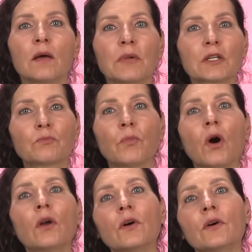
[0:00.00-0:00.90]
But
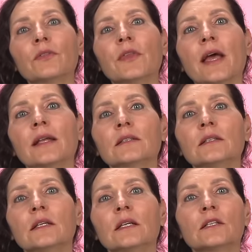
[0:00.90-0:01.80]
more on that
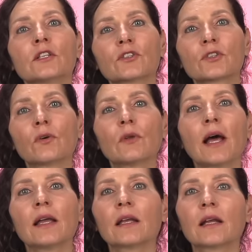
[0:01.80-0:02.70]
in the
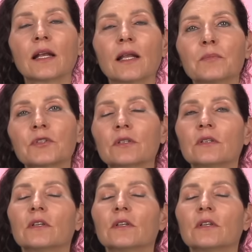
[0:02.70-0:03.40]
solar eclipse